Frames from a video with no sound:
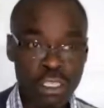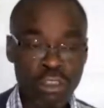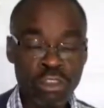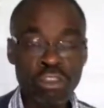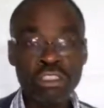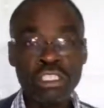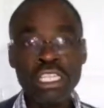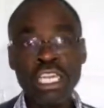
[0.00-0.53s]

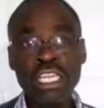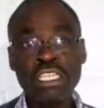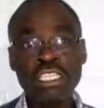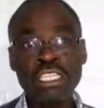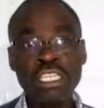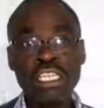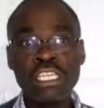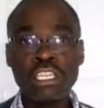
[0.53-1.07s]
contact.
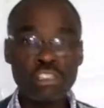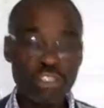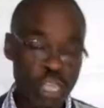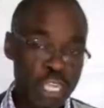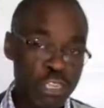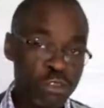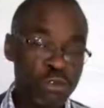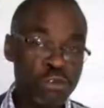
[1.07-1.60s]
Try
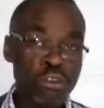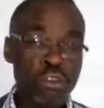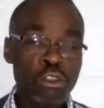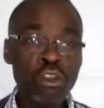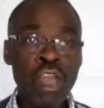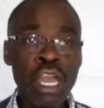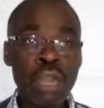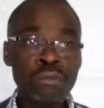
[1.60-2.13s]
to follow
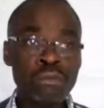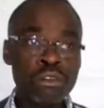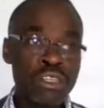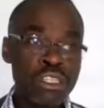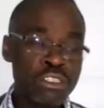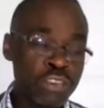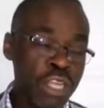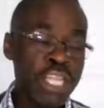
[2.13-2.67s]
up,
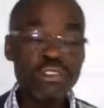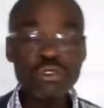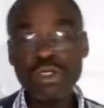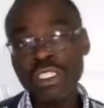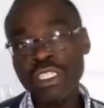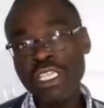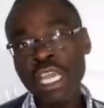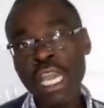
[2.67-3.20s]
try to
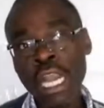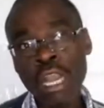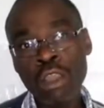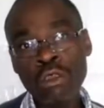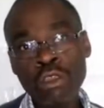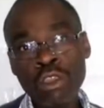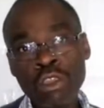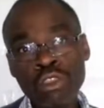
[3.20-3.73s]
see how
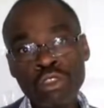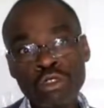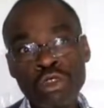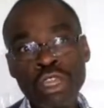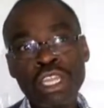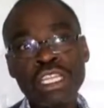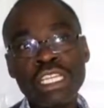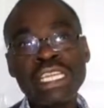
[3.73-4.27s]
you
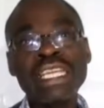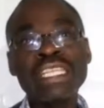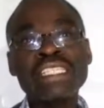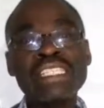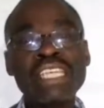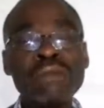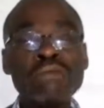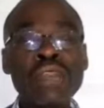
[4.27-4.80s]
can get
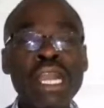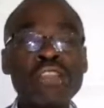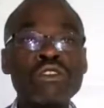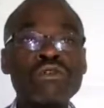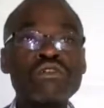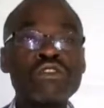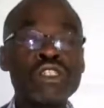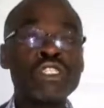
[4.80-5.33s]
some kind
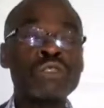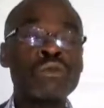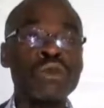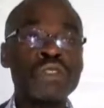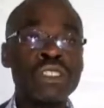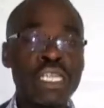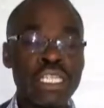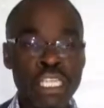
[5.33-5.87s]
of
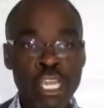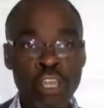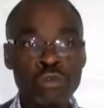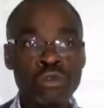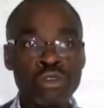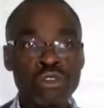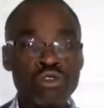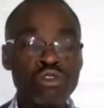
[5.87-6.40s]
response that
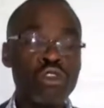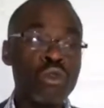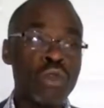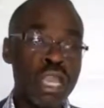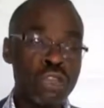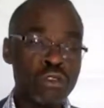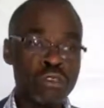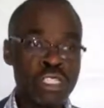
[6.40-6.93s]
helps you know where
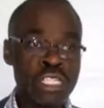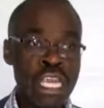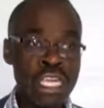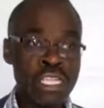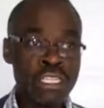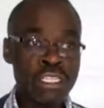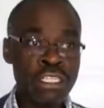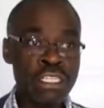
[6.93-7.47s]
you
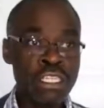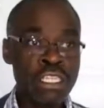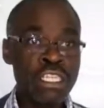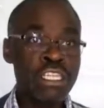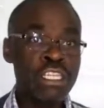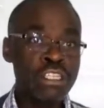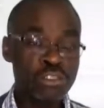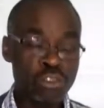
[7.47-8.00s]
stand.
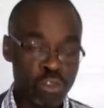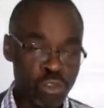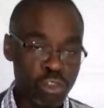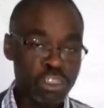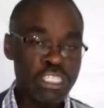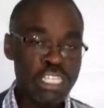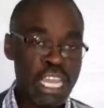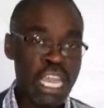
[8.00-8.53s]
Do
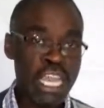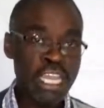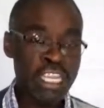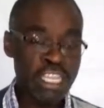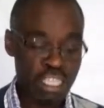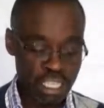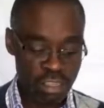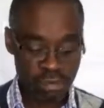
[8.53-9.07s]
not nag,
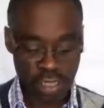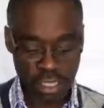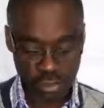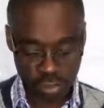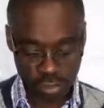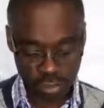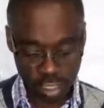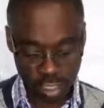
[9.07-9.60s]
even as you
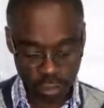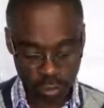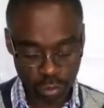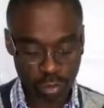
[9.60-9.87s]
try to be